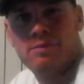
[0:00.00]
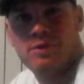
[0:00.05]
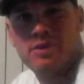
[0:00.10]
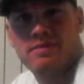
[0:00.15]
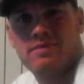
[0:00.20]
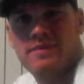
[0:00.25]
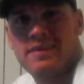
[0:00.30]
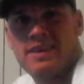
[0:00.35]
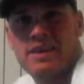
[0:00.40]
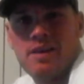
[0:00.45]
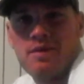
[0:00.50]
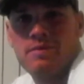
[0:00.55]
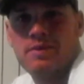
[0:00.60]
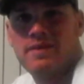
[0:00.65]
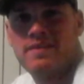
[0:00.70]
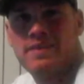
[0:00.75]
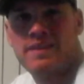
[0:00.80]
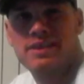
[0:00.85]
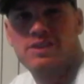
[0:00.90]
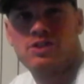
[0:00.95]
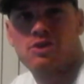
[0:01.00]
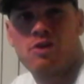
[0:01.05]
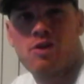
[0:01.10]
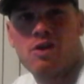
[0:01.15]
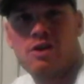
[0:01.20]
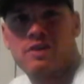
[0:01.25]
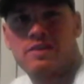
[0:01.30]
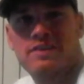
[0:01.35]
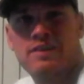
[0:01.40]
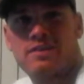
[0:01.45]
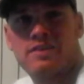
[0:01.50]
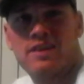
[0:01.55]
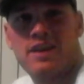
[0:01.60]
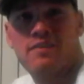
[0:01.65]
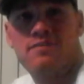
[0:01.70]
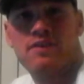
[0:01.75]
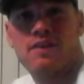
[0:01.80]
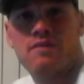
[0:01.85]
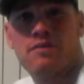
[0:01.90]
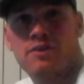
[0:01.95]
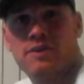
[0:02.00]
I mean, think how many things there are out there that I've